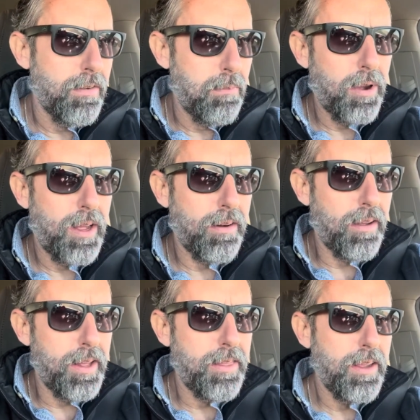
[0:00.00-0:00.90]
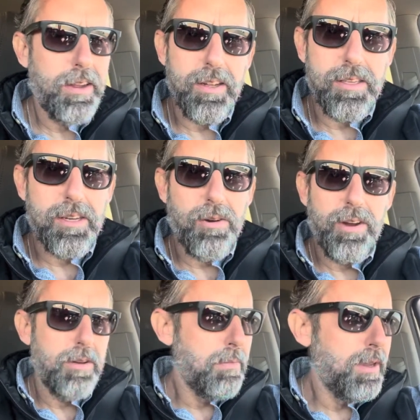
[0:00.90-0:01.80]
but I think it's
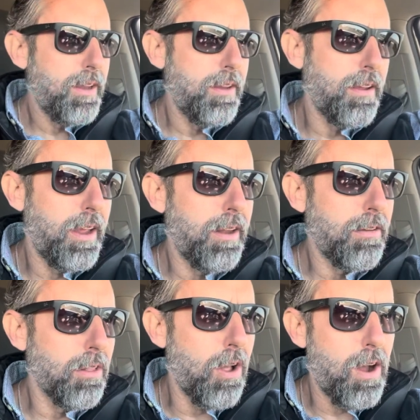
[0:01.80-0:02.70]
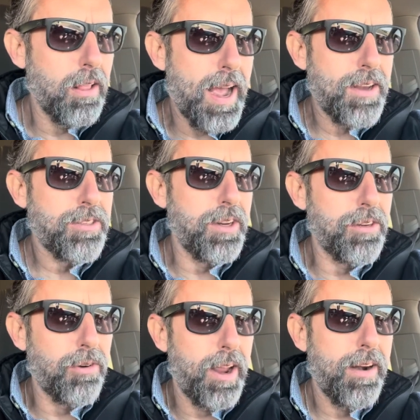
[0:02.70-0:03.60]
going to be a long lasting
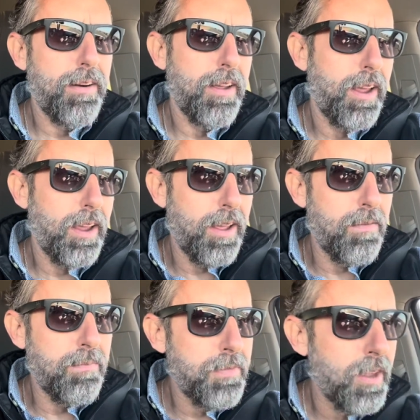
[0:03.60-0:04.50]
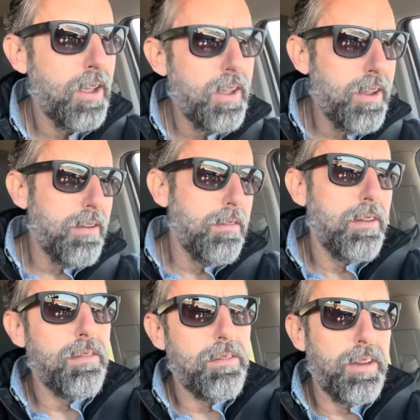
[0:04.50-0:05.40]
trend.
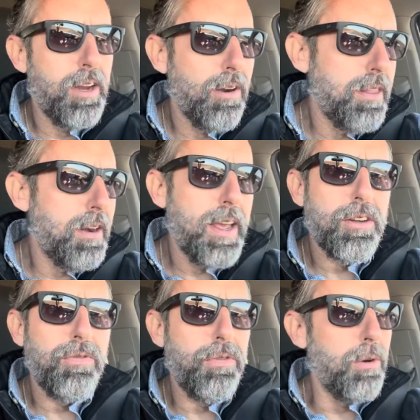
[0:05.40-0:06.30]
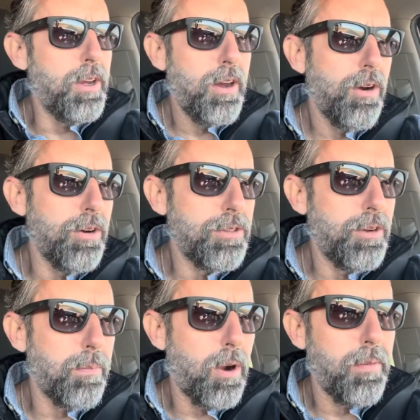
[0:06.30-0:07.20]
And here in the next few years,
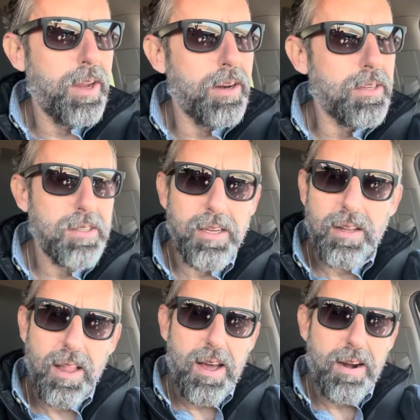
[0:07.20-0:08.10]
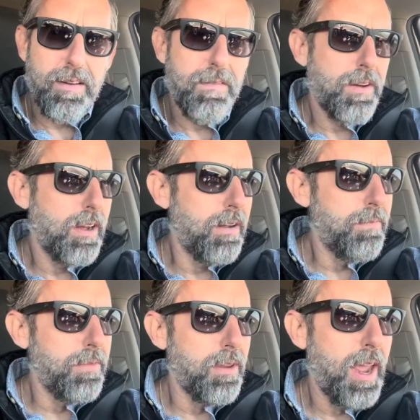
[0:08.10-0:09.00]
you're probably going to see a lot of uh,
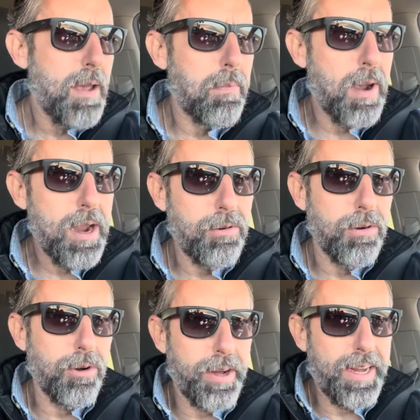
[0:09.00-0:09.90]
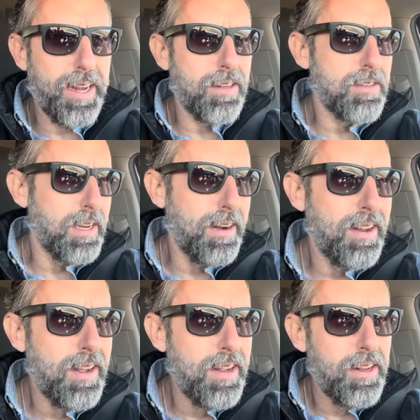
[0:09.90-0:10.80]
hemp microgreens
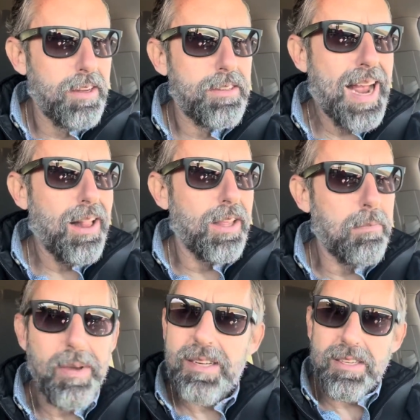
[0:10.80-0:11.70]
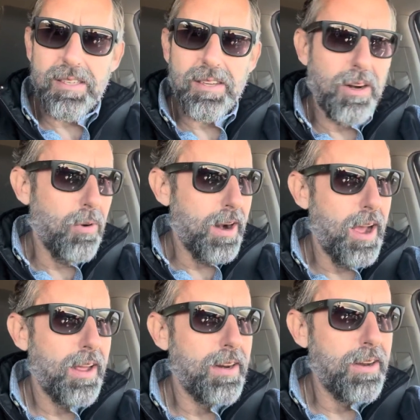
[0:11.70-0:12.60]
and salad mixes and
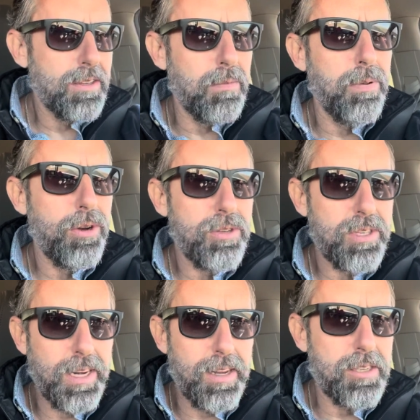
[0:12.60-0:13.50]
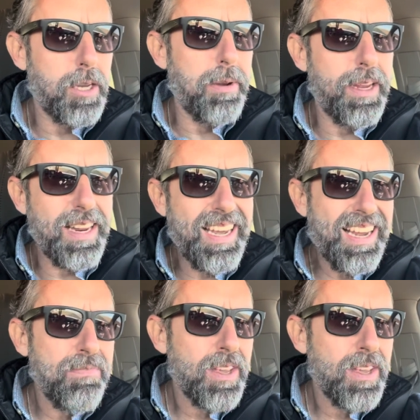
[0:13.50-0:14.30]
whatnot. It doesn't produce any CBD,